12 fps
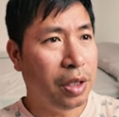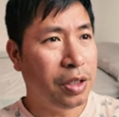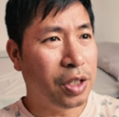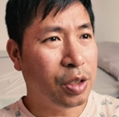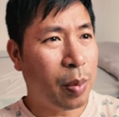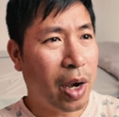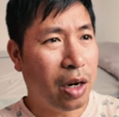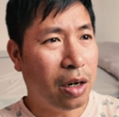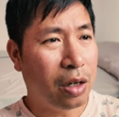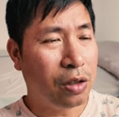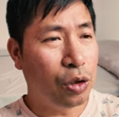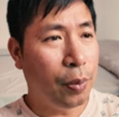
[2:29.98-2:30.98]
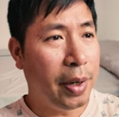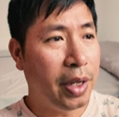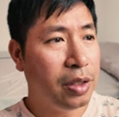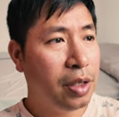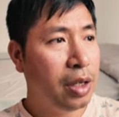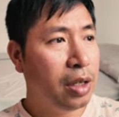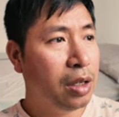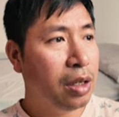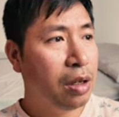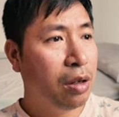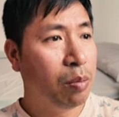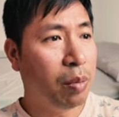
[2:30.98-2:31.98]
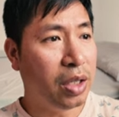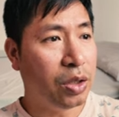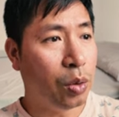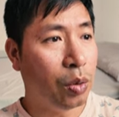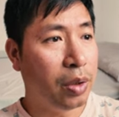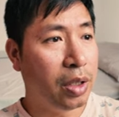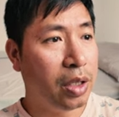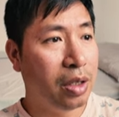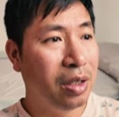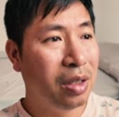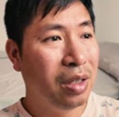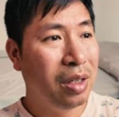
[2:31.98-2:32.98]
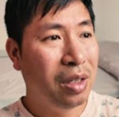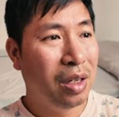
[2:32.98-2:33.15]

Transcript: These expire October 18. My total return,